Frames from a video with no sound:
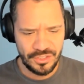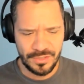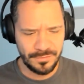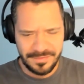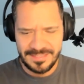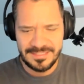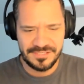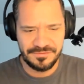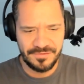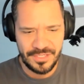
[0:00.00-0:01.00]
You don't think
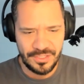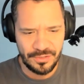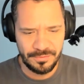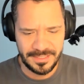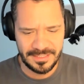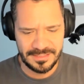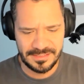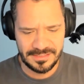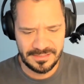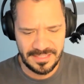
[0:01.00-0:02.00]
that's for you
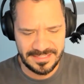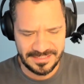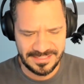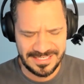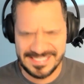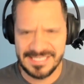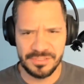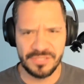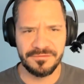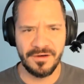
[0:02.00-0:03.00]
because it
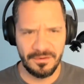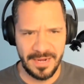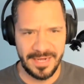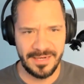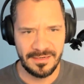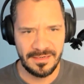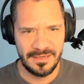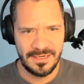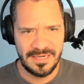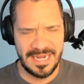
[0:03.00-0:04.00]
seems so far away.
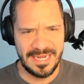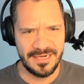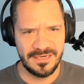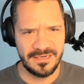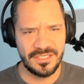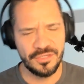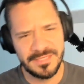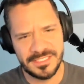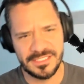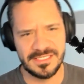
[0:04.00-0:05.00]
And you
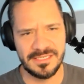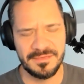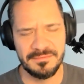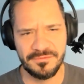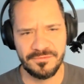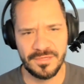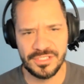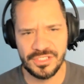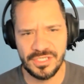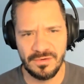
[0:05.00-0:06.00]
mentioned something before the
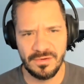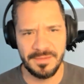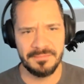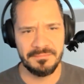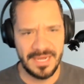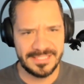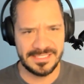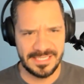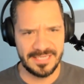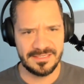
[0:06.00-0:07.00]
show about
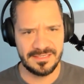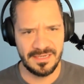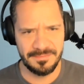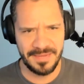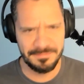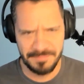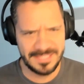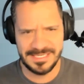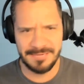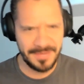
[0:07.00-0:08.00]

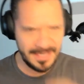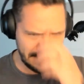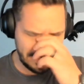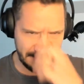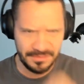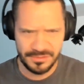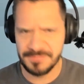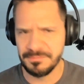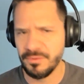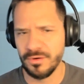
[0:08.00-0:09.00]
mindset being like the
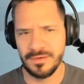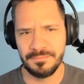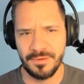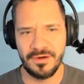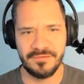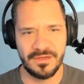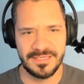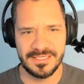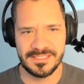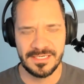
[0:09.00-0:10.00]
most important part of all
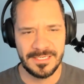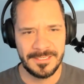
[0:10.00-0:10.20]
this.